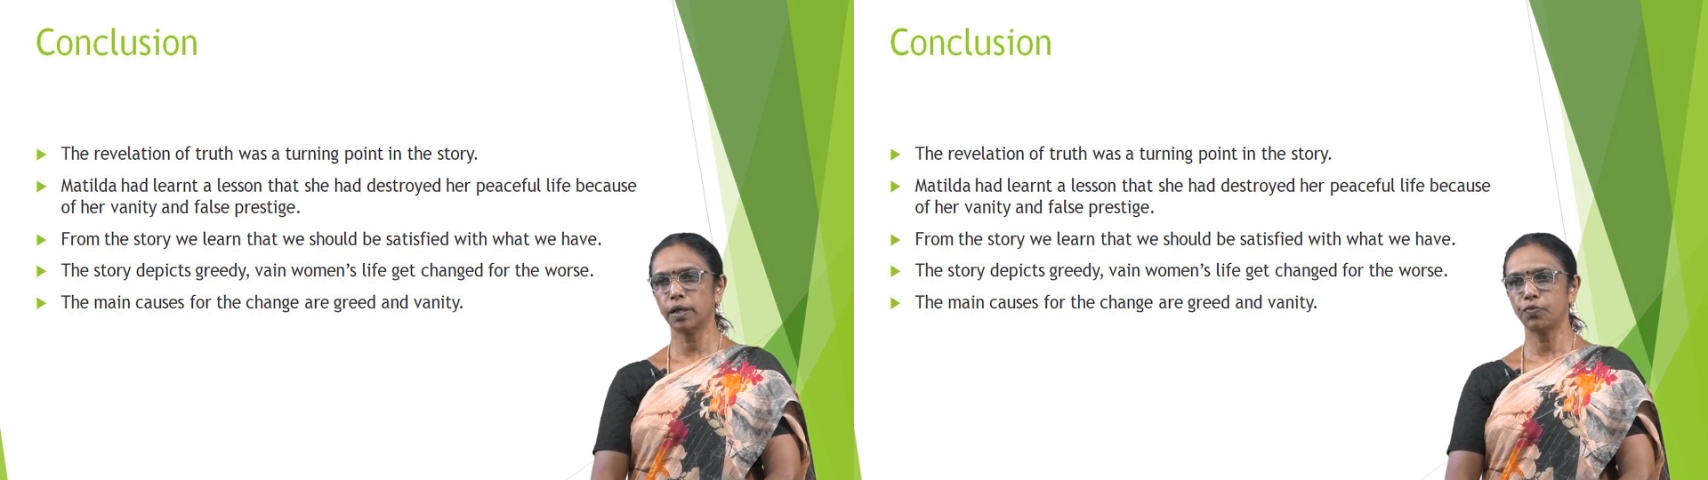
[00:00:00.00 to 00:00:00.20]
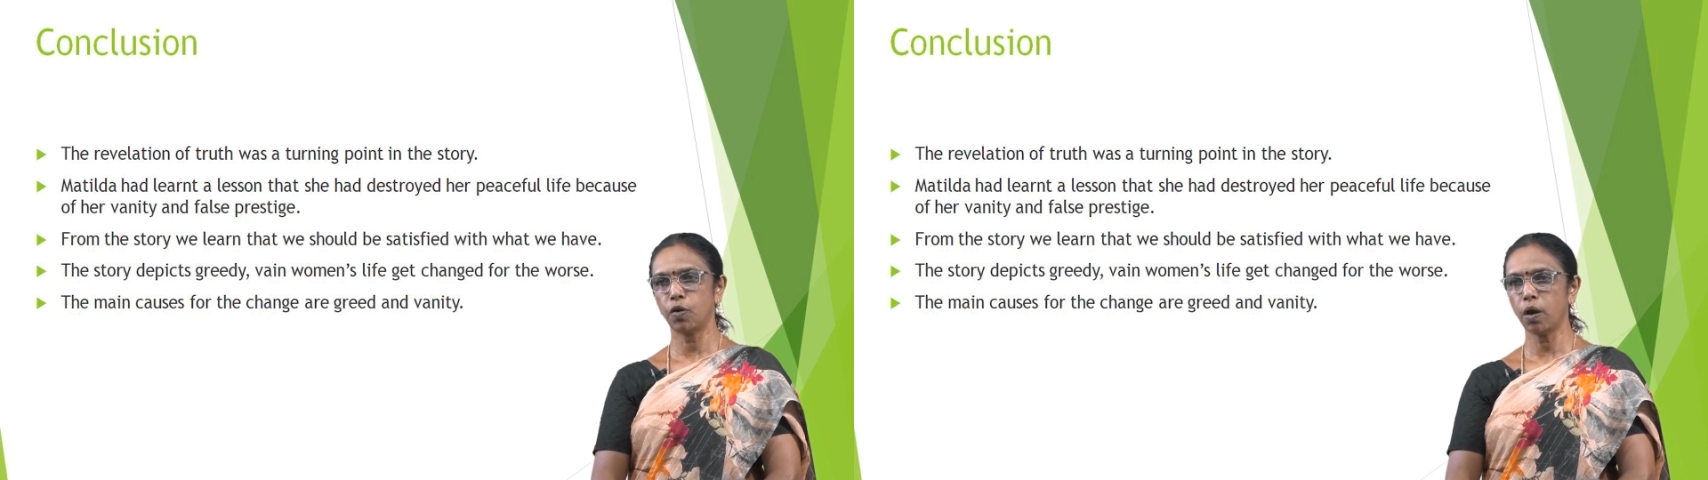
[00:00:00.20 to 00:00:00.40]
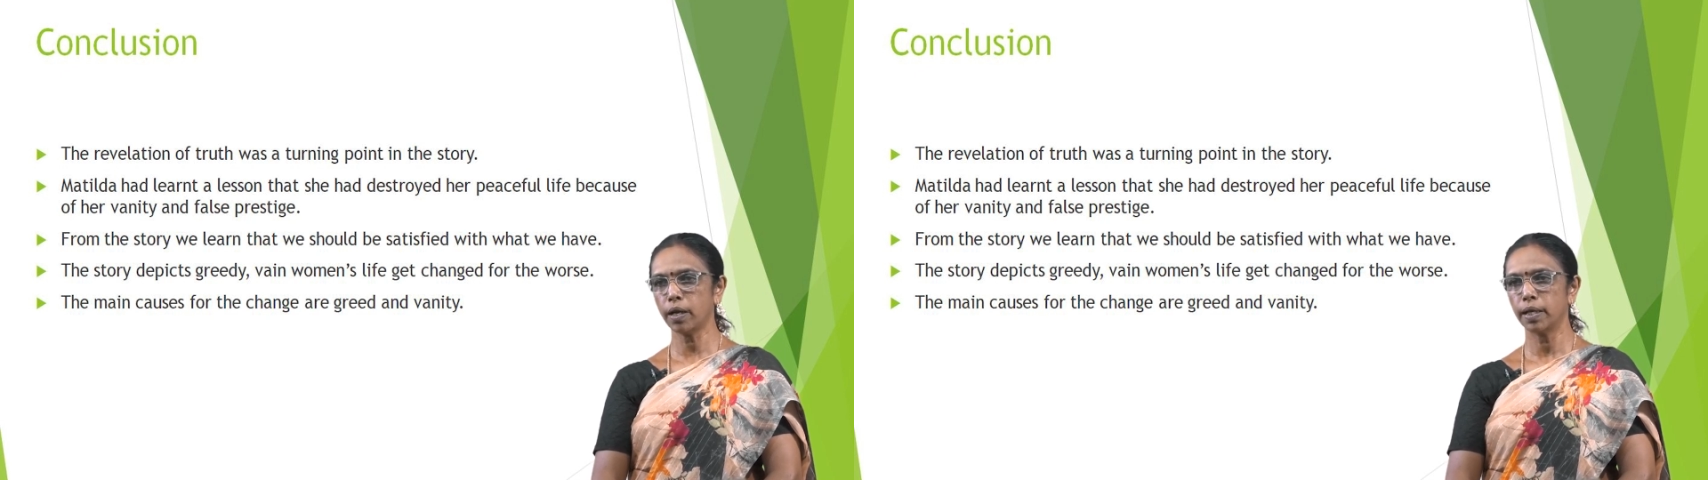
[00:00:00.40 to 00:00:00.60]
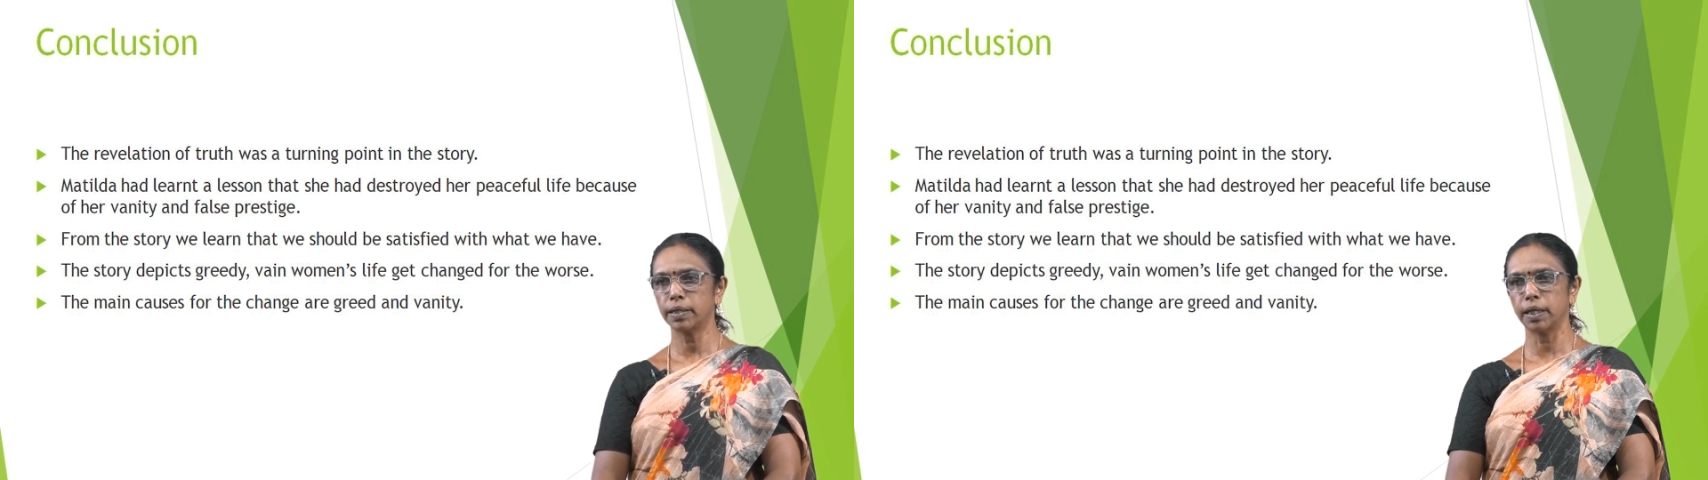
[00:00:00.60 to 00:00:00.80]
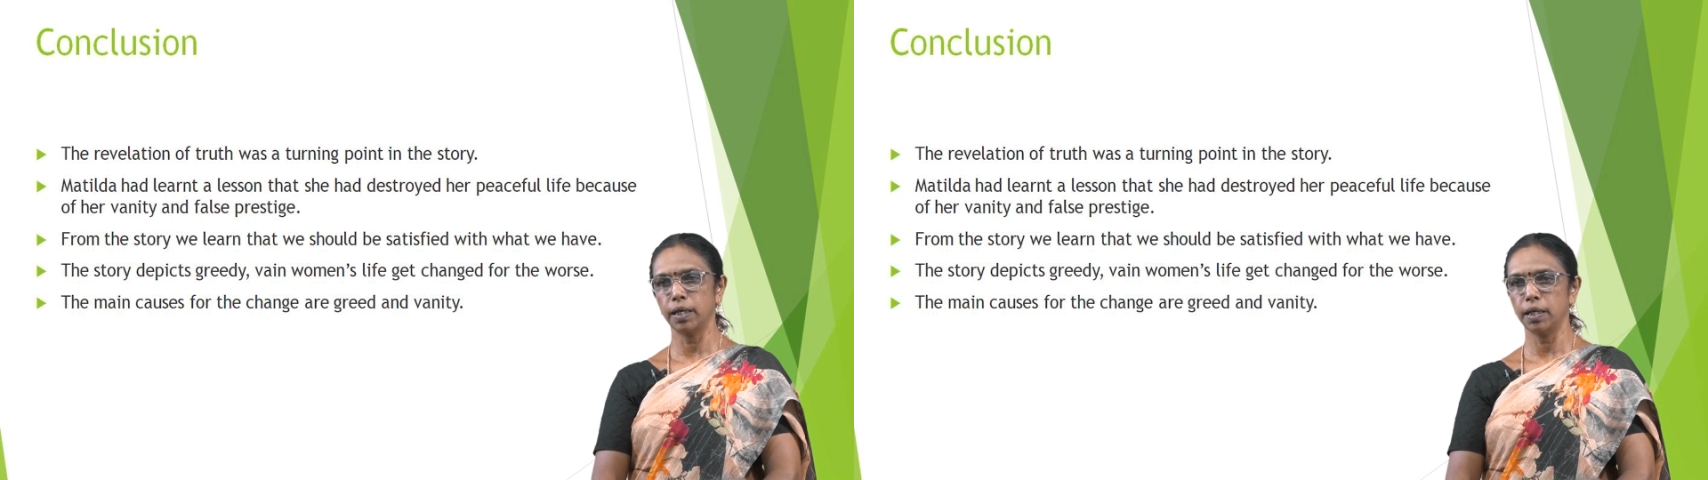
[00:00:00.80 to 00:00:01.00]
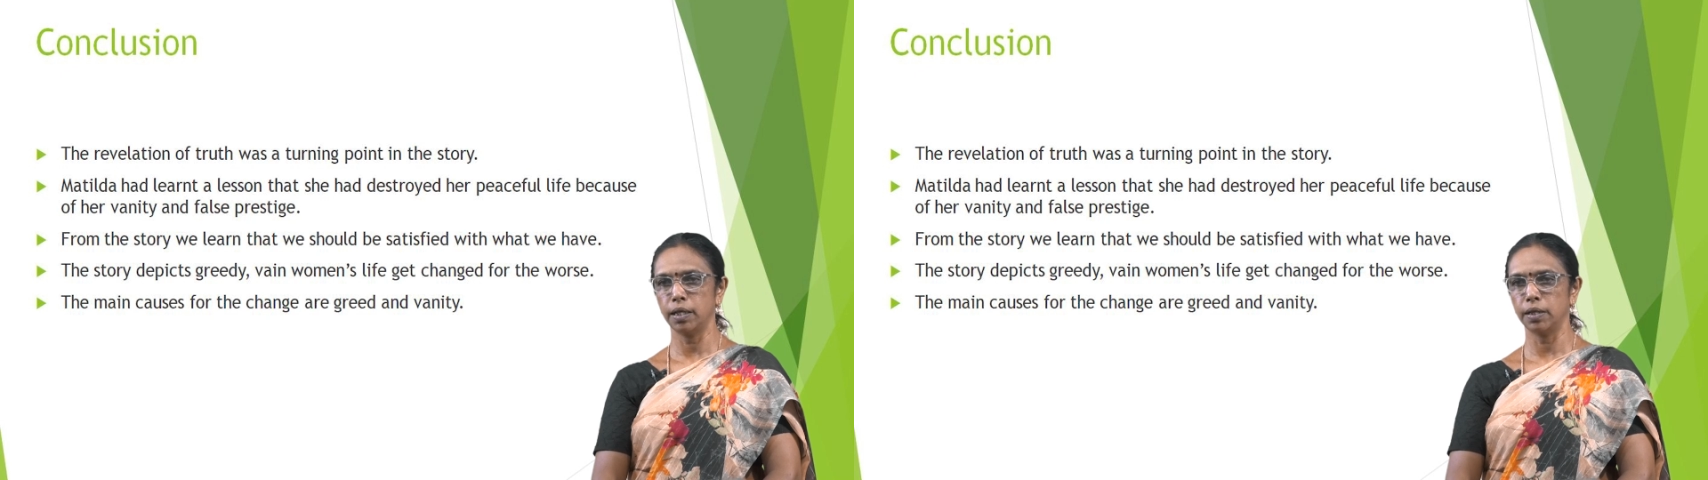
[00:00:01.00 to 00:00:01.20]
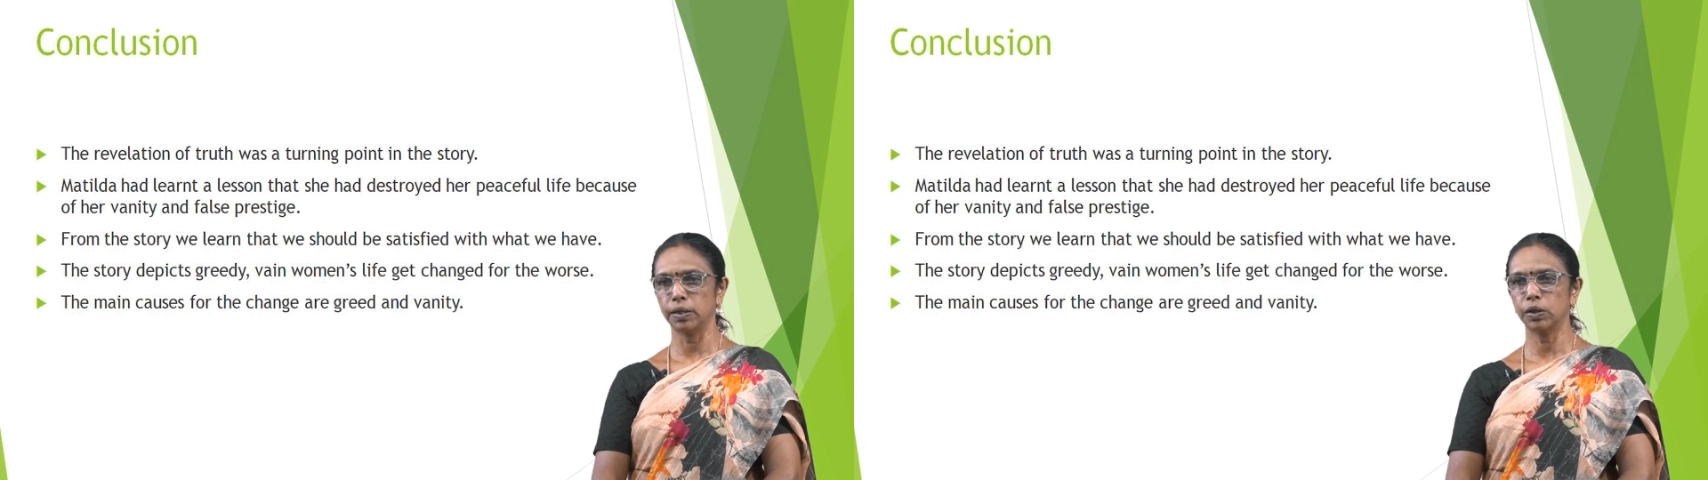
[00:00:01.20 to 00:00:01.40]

that for 10 years.